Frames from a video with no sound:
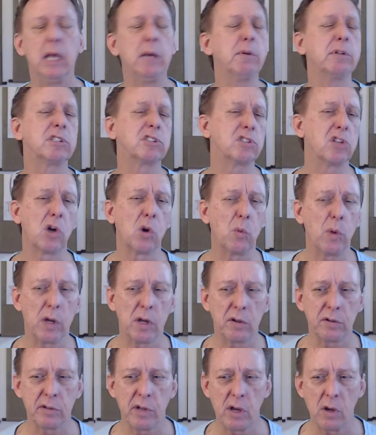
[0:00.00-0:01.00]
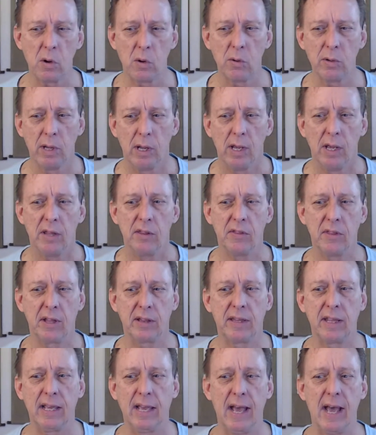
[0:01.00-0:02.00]
was so well known
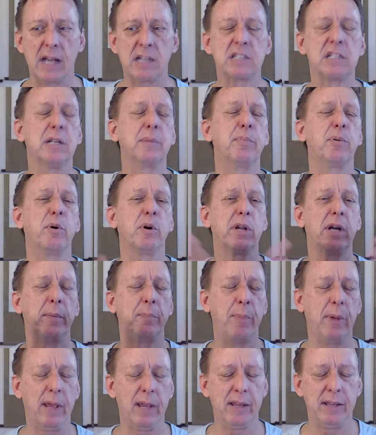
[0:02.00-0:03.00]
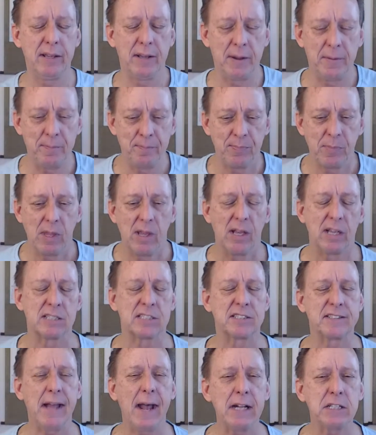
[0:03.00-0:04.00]
that they actually put up a
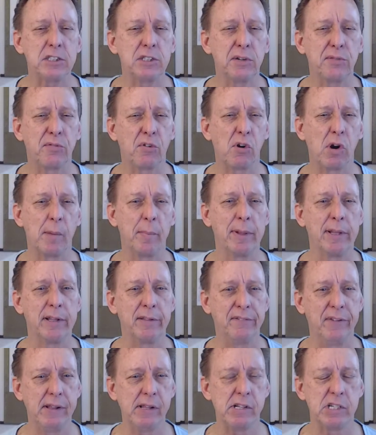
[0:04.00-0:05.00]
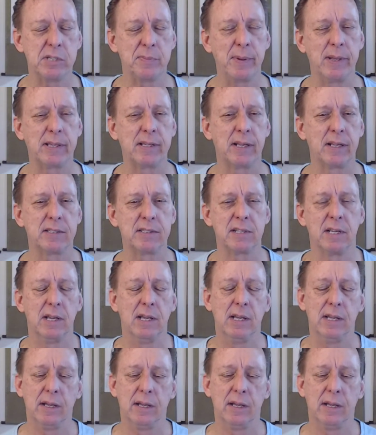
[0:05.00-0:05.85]
statue for him in the village because